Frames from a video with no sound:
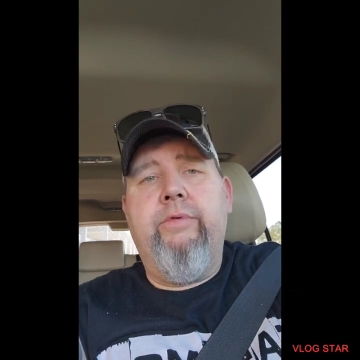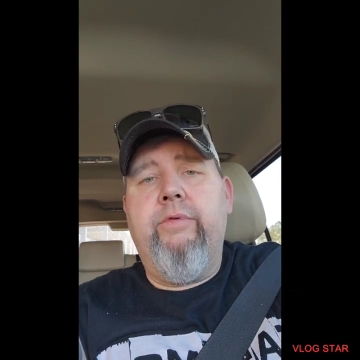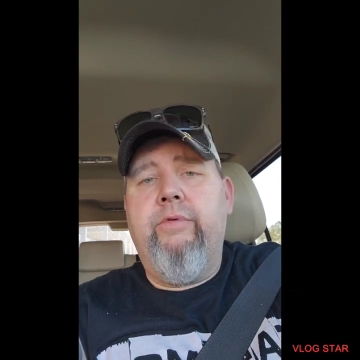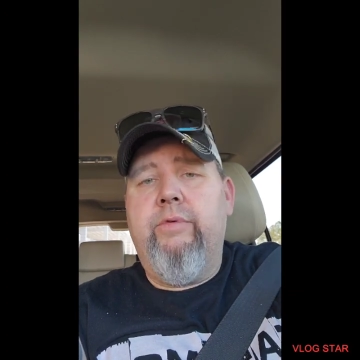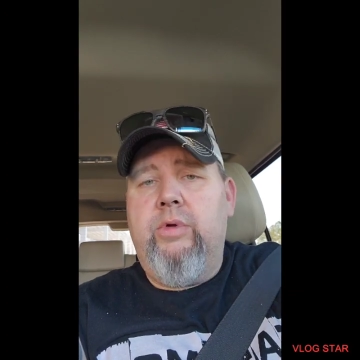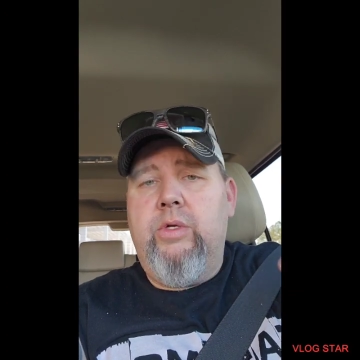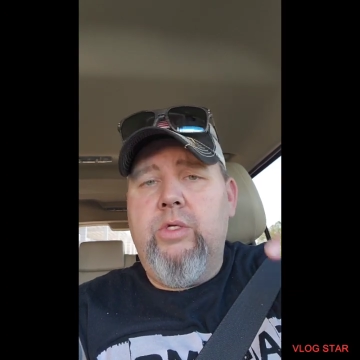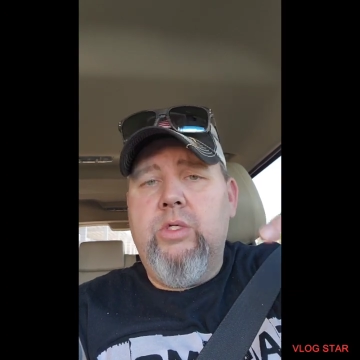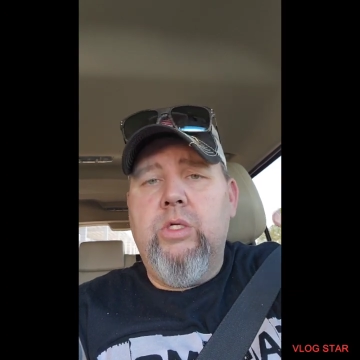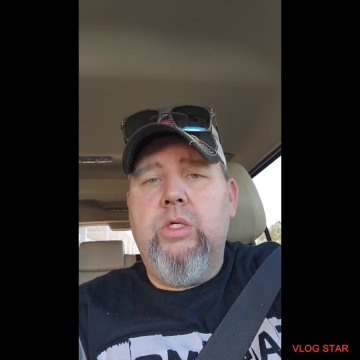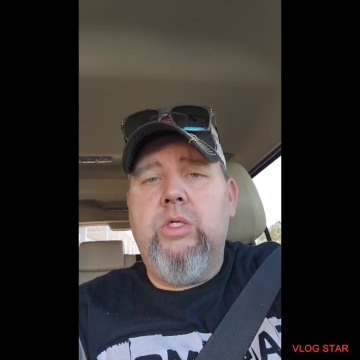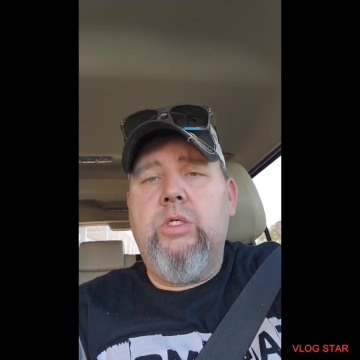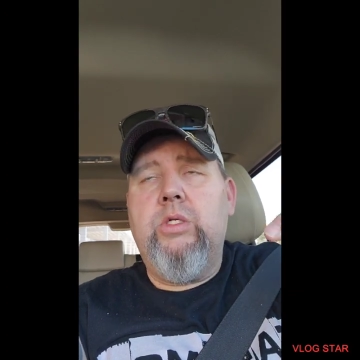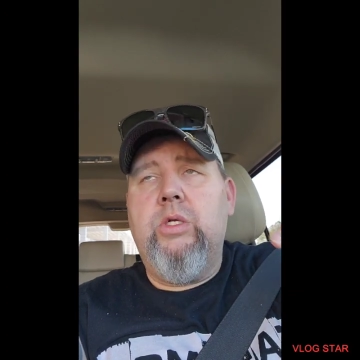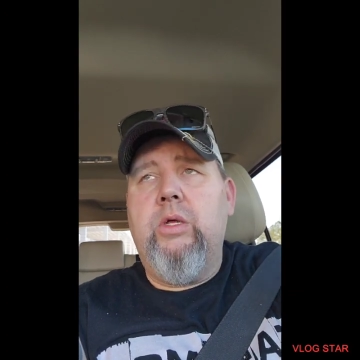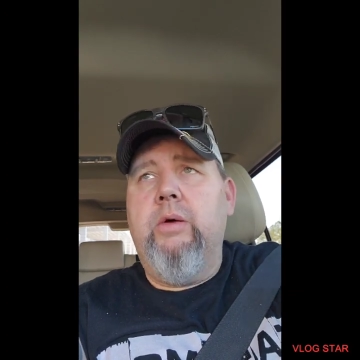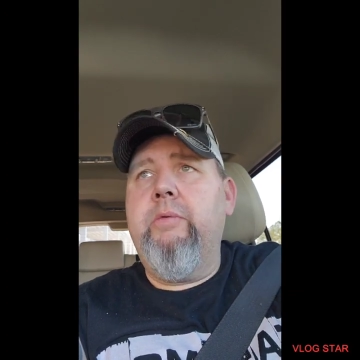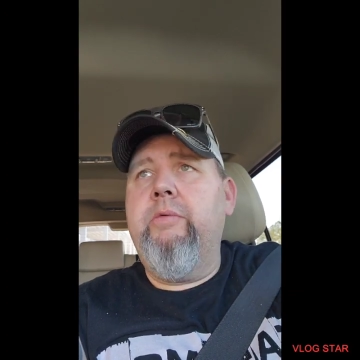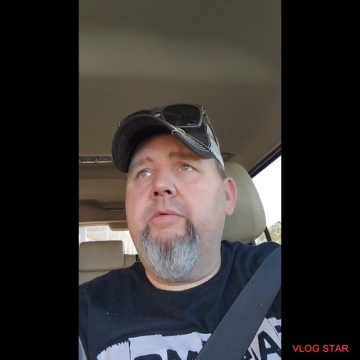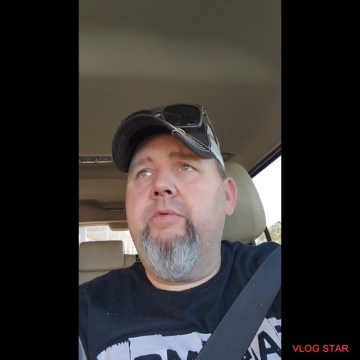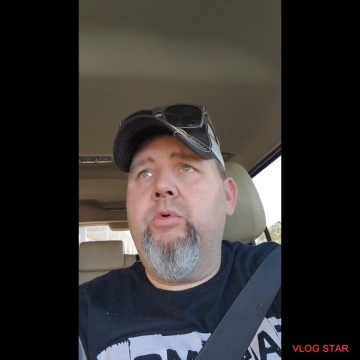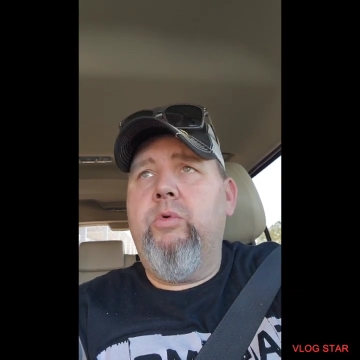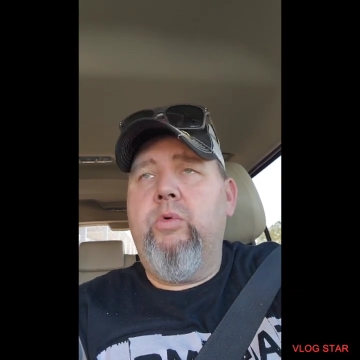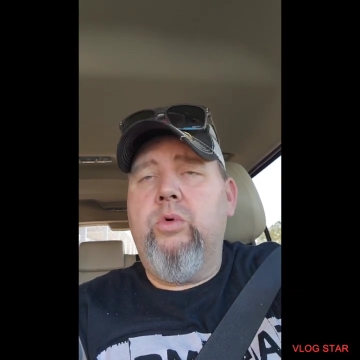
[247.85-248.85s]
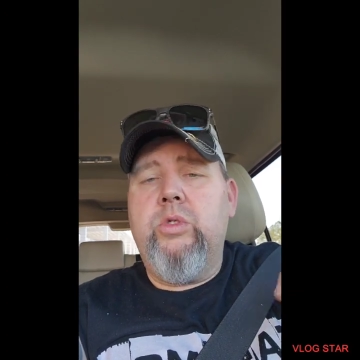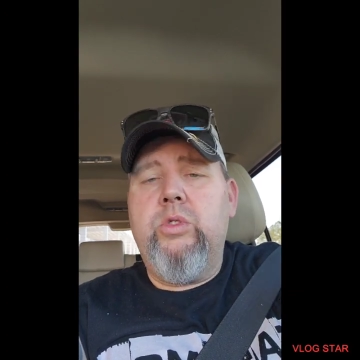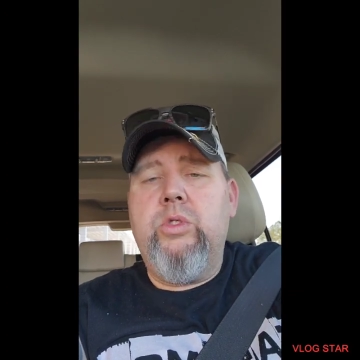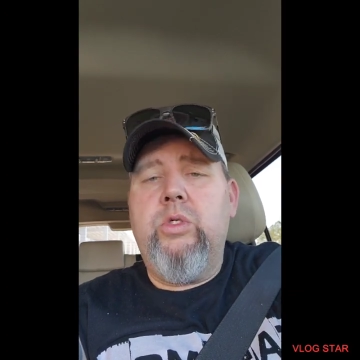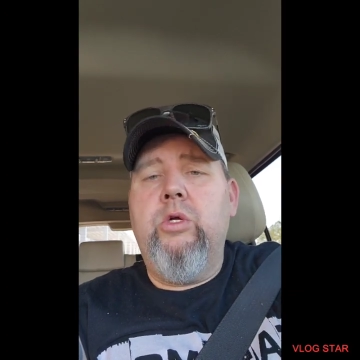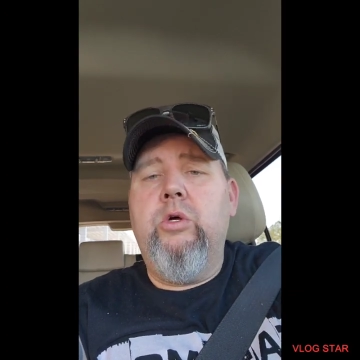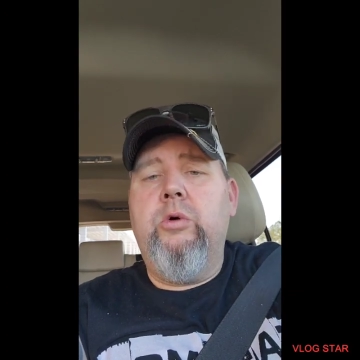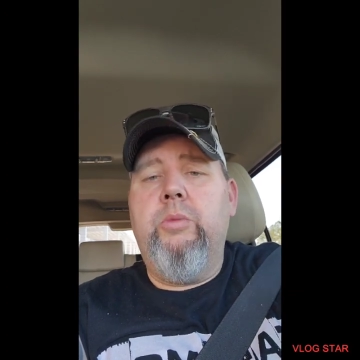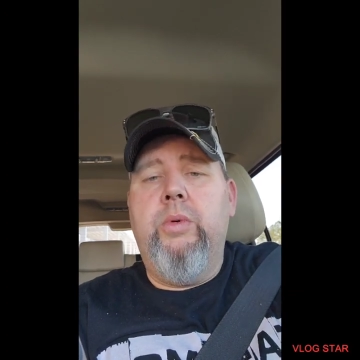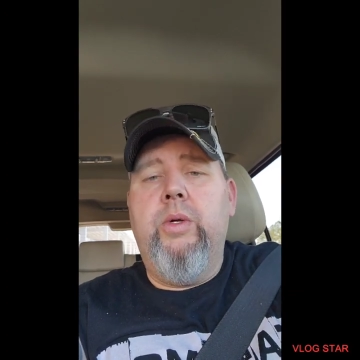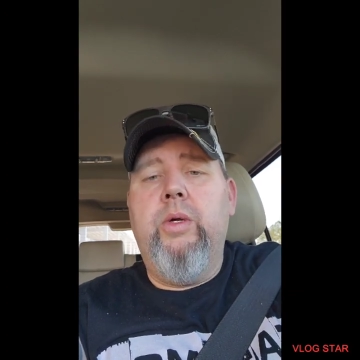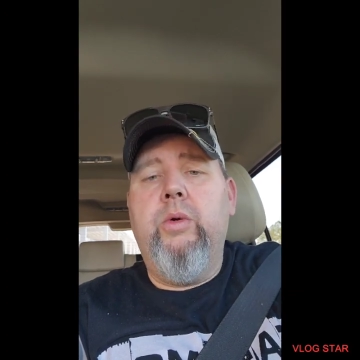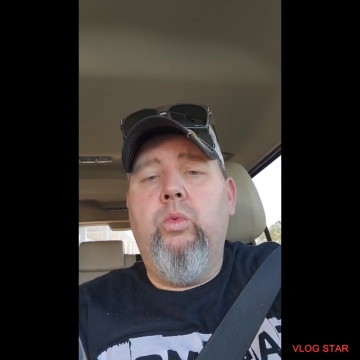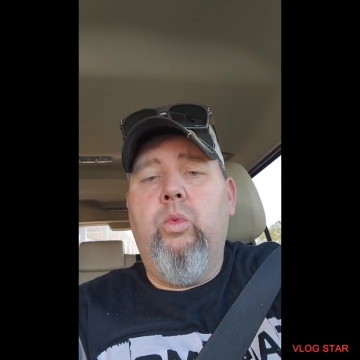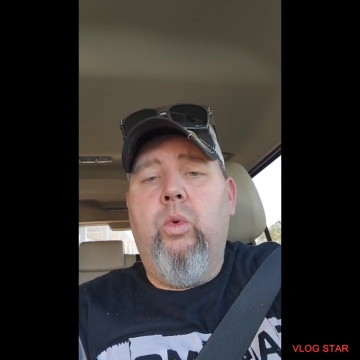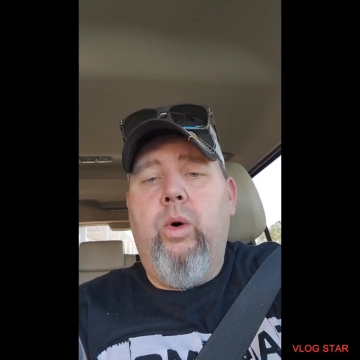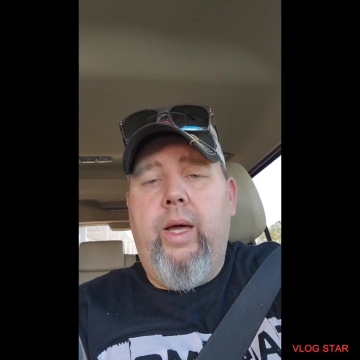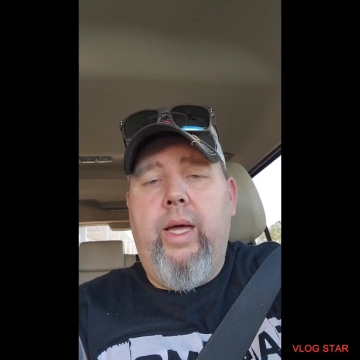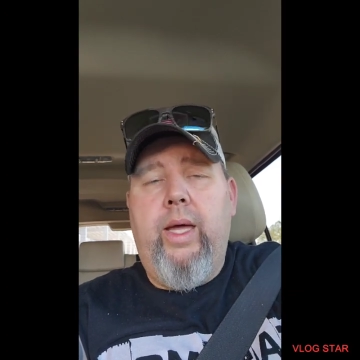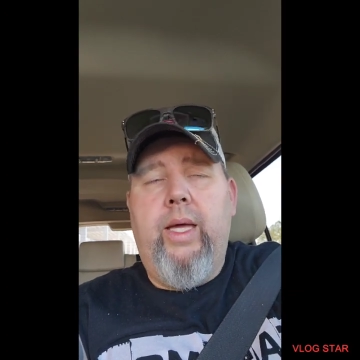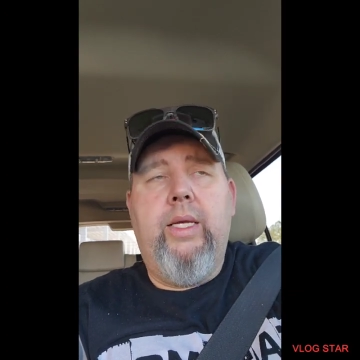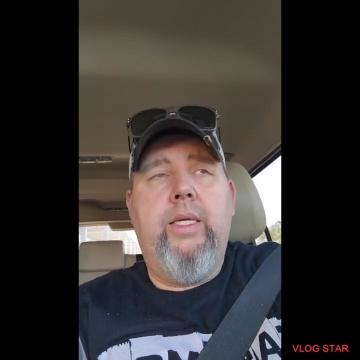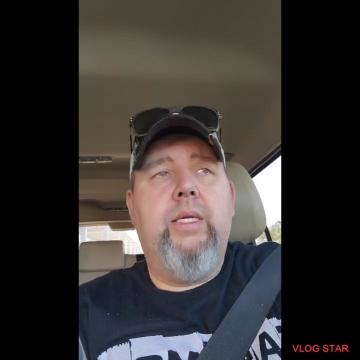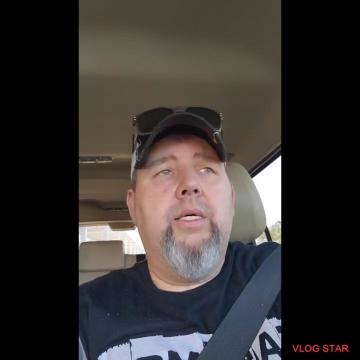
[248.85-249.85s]
of it because some of it will still be
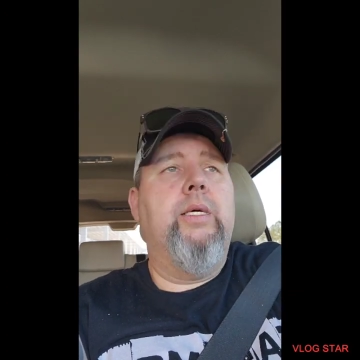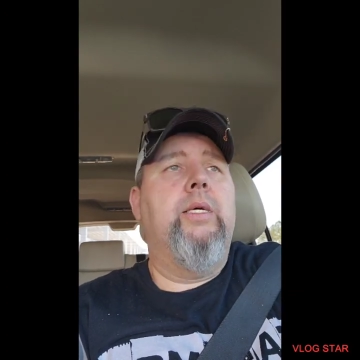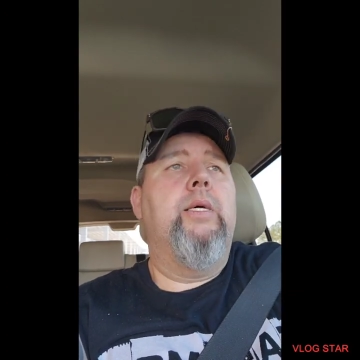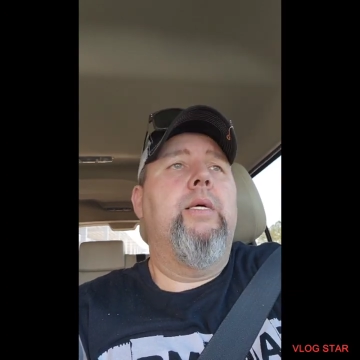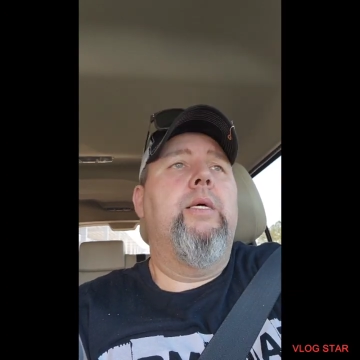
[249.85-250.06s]
wet.